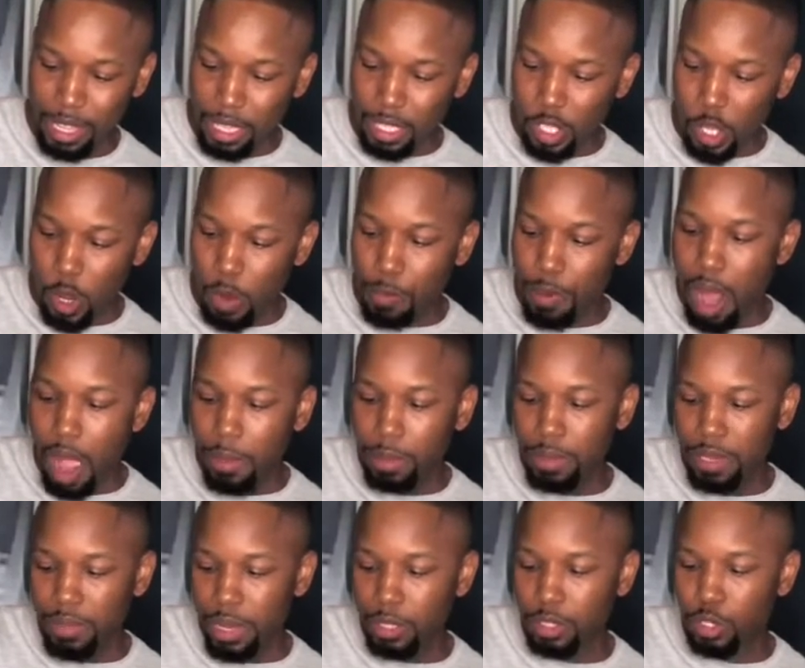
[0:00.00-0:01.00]
So
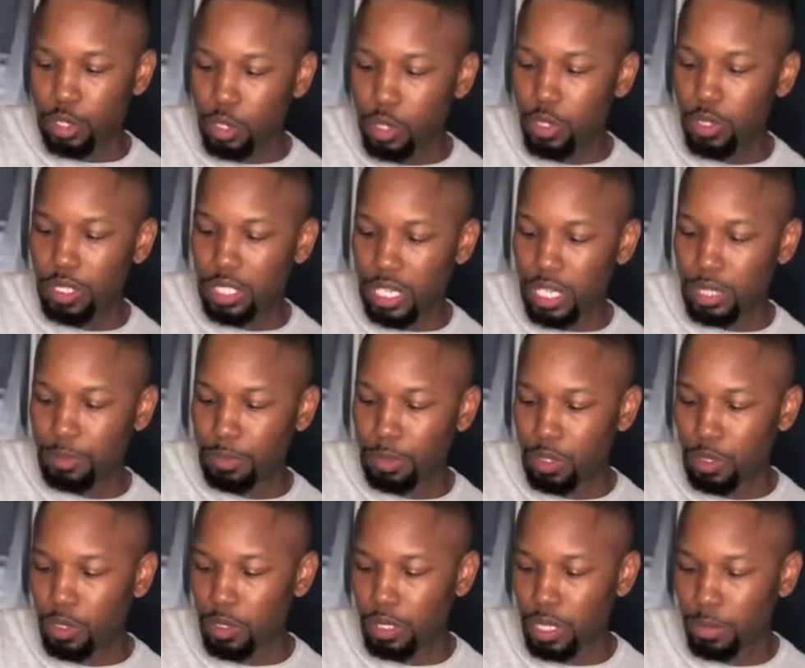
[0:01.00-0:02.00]
probably about 2
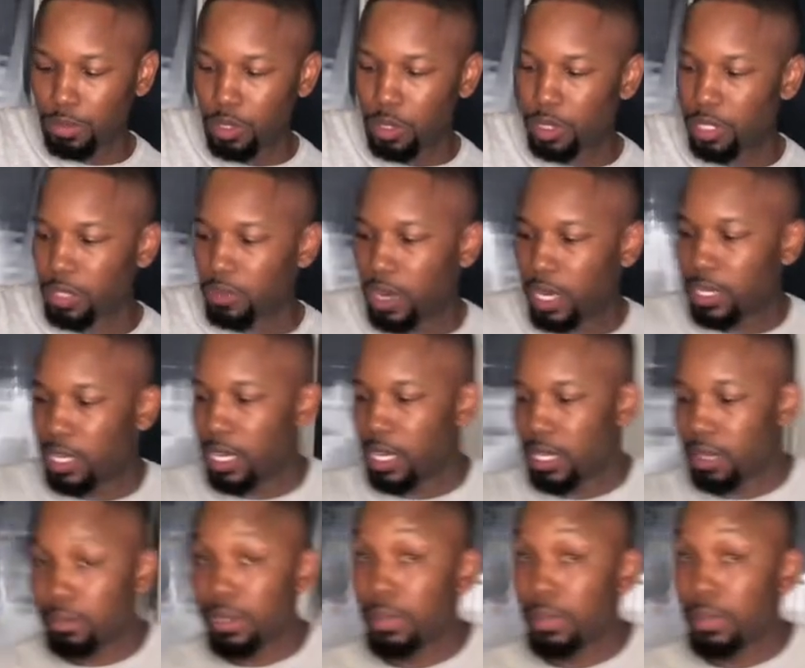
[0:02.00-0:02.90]
teaspoons I'm using right now,